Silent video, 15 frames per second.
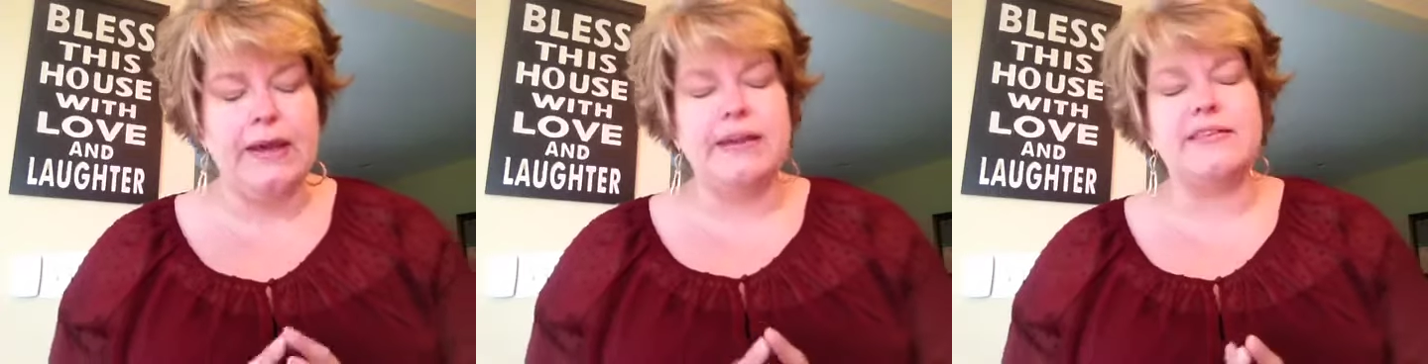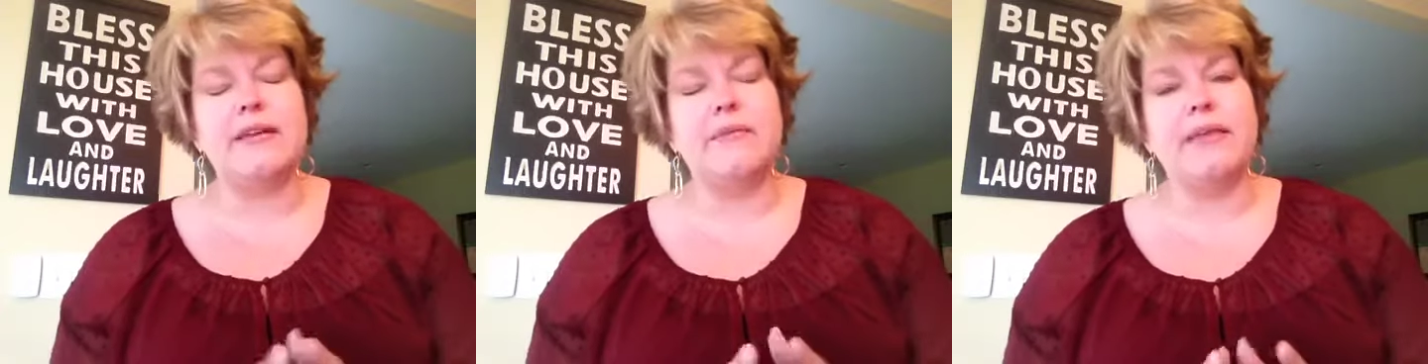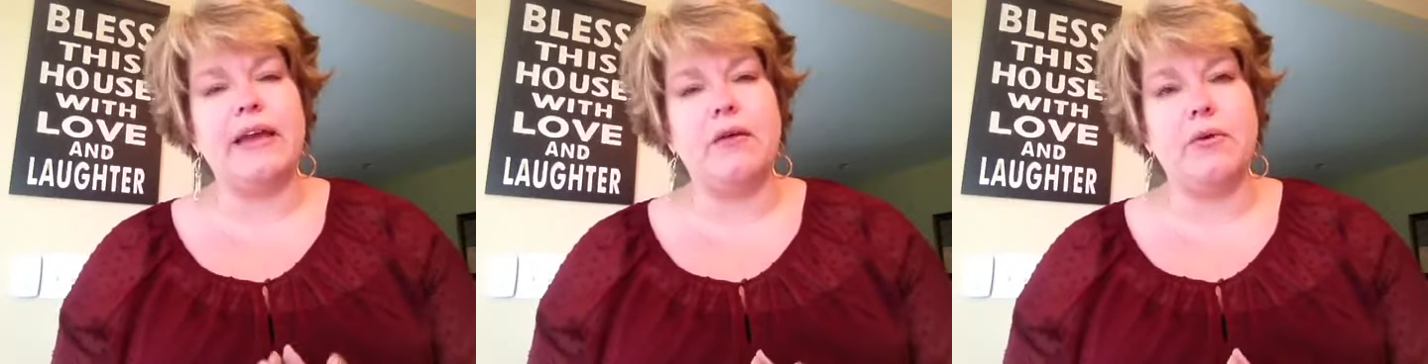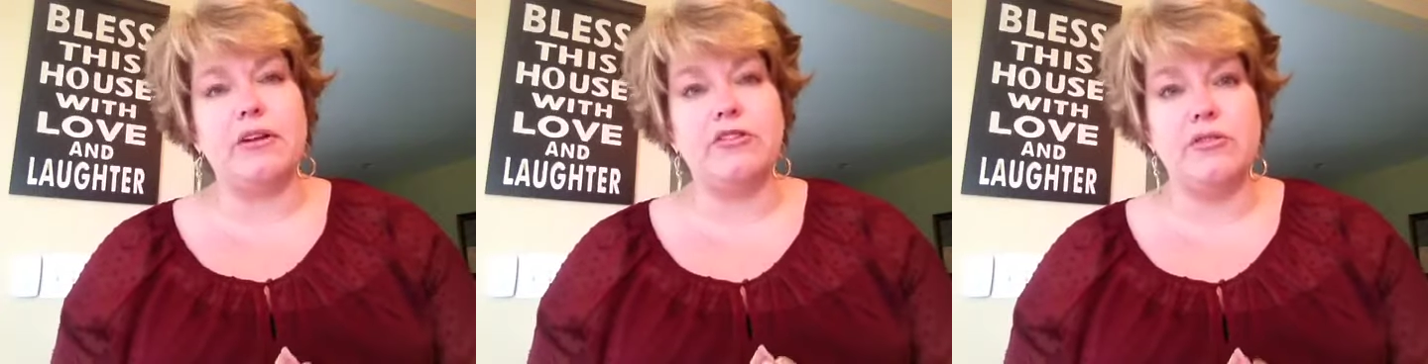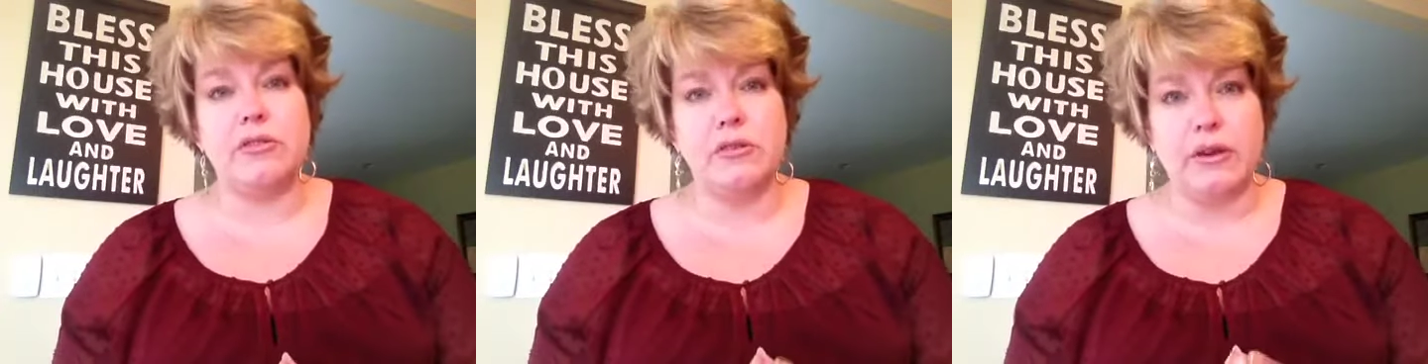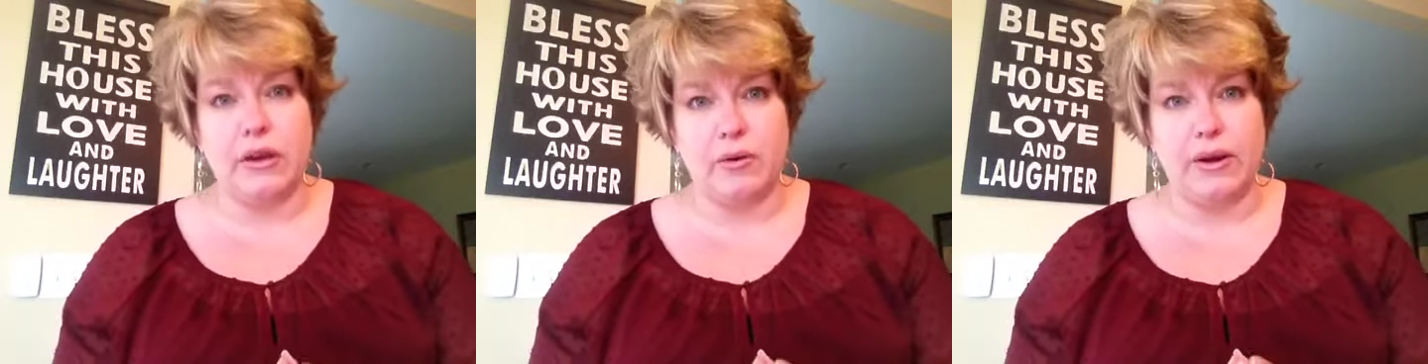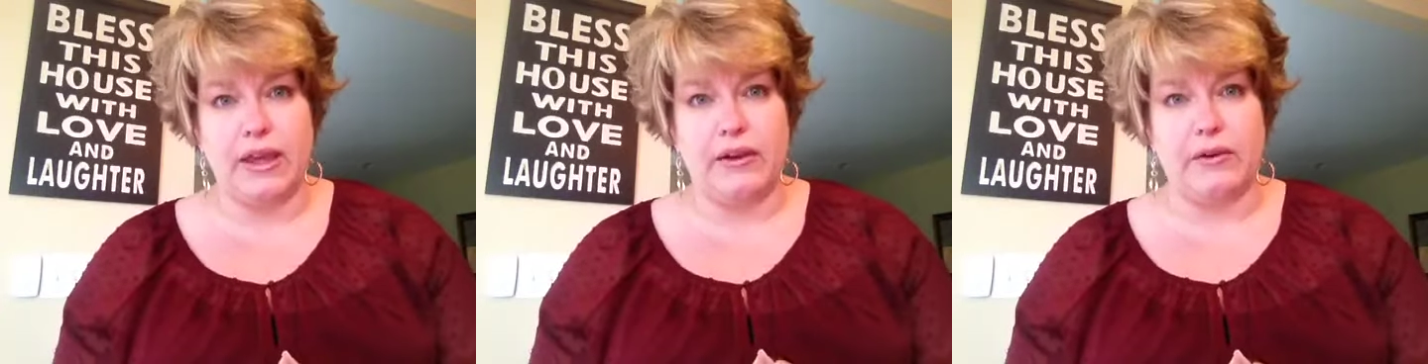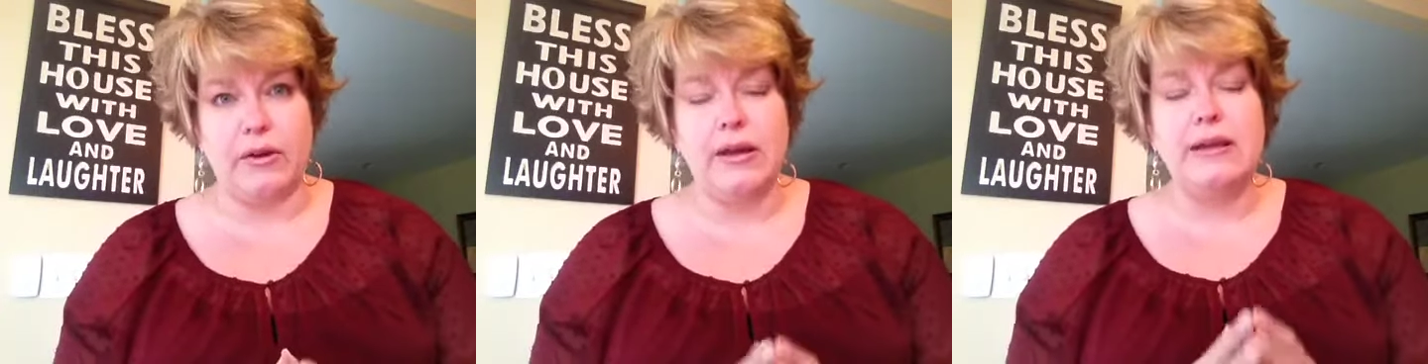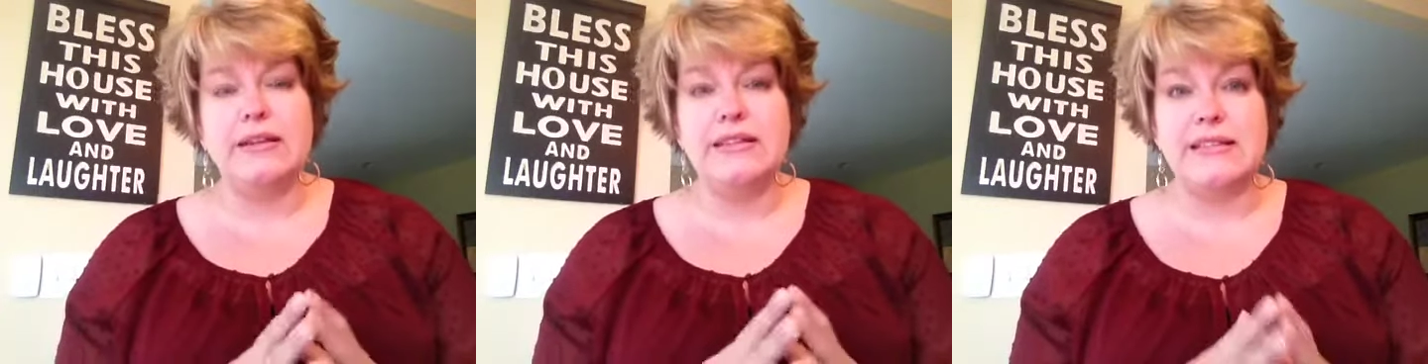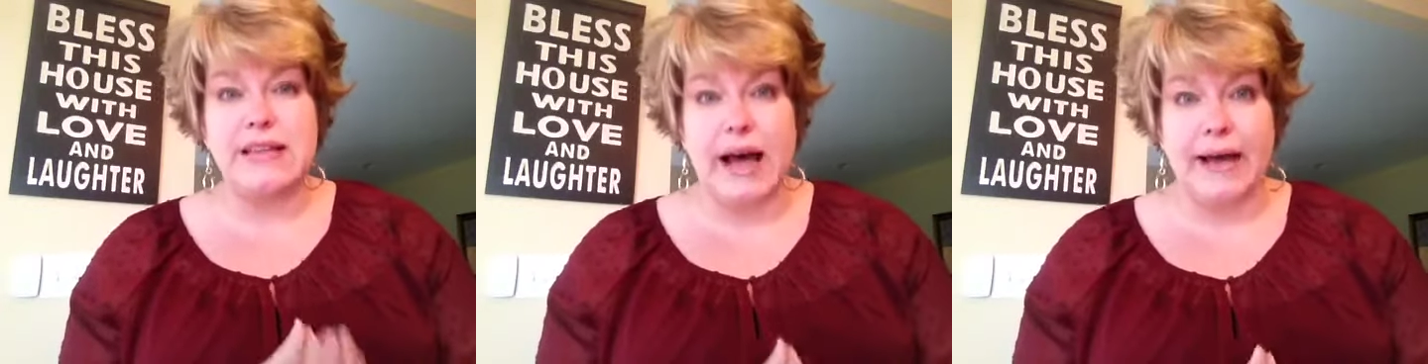Now, something I want you to note here,
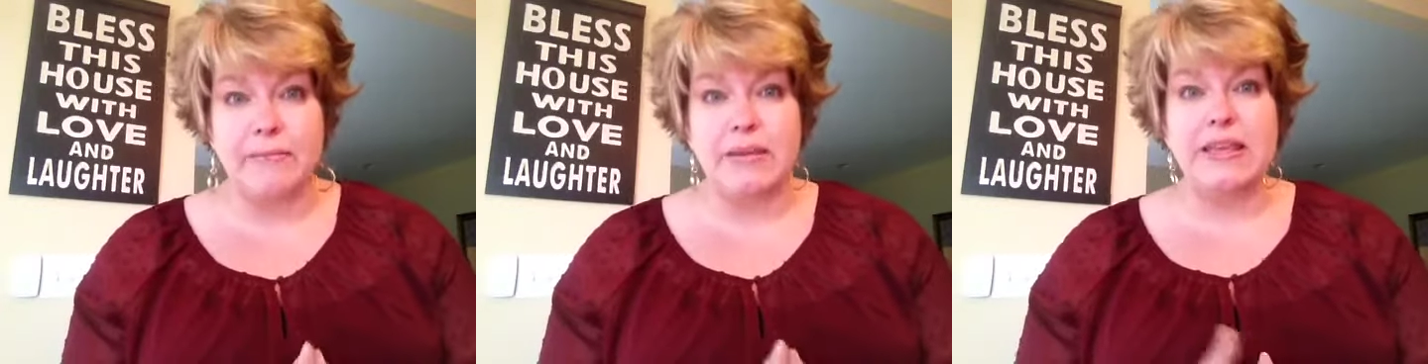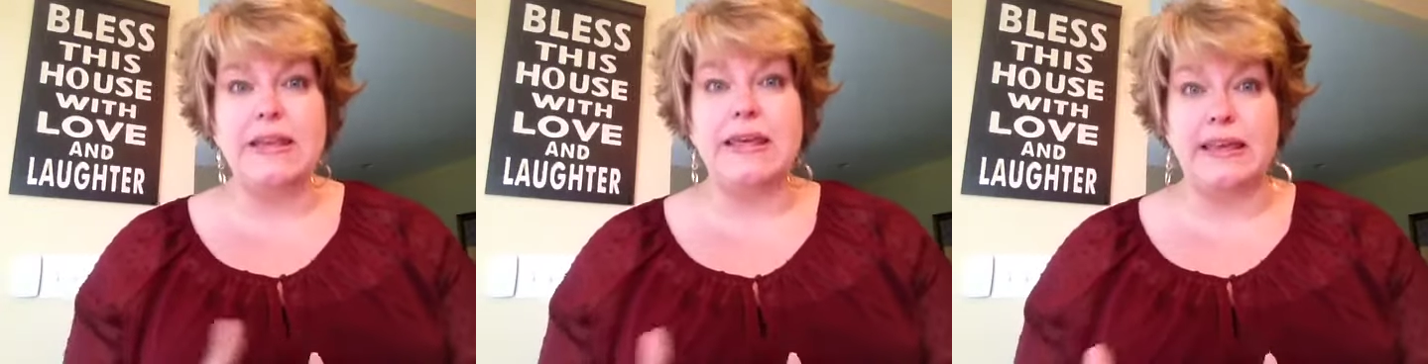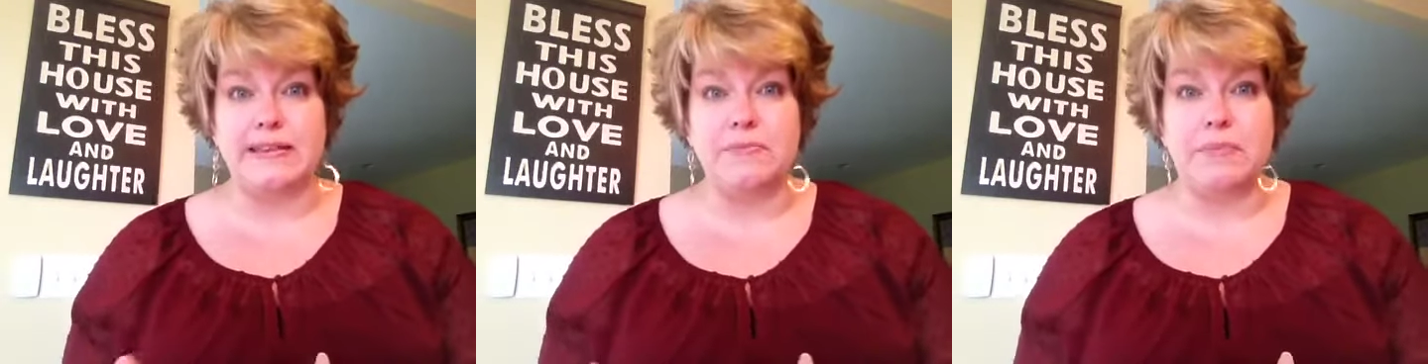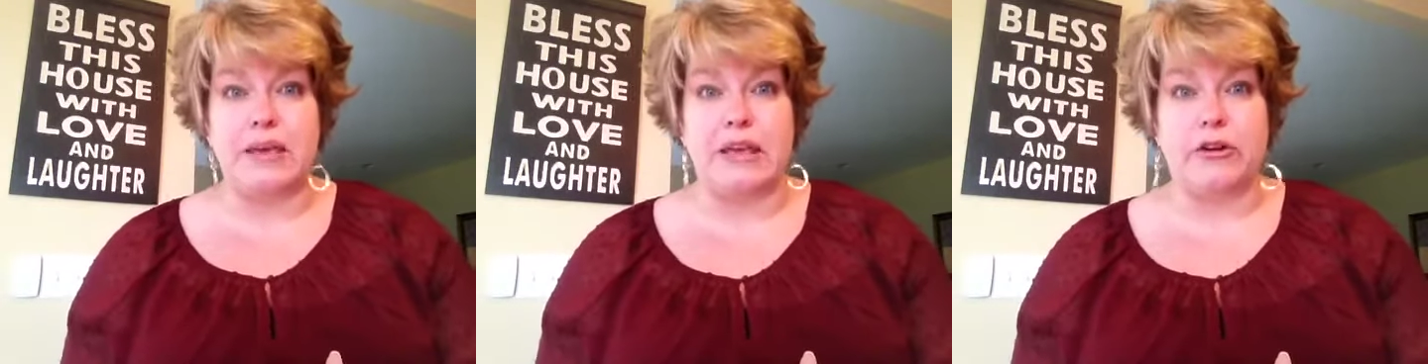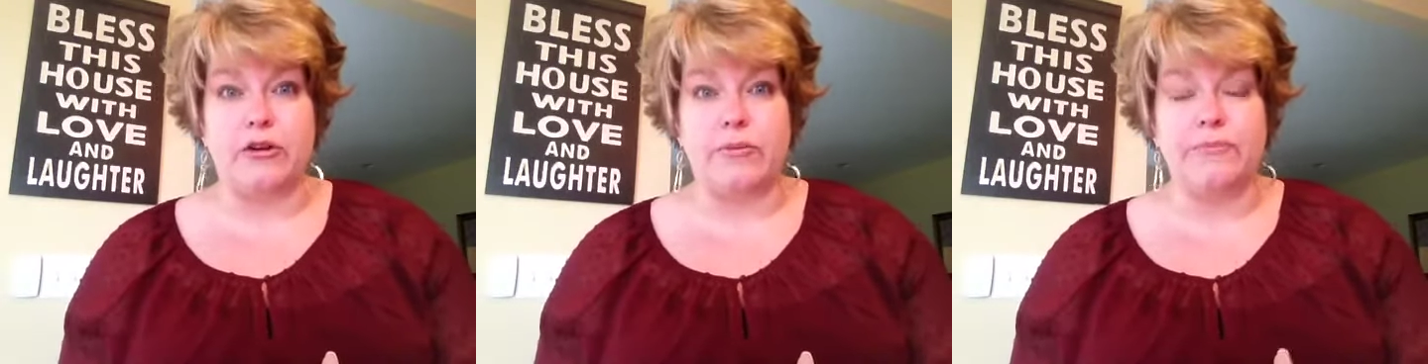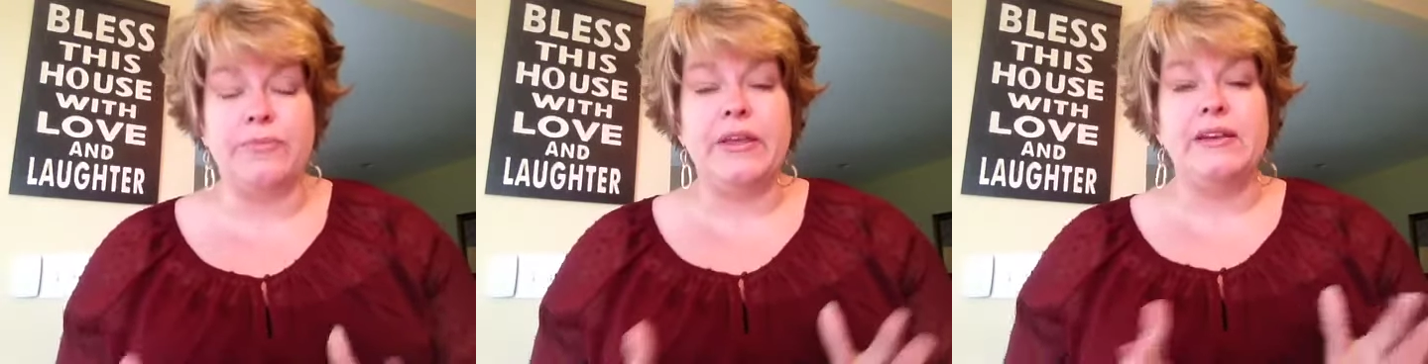Simon is Peter.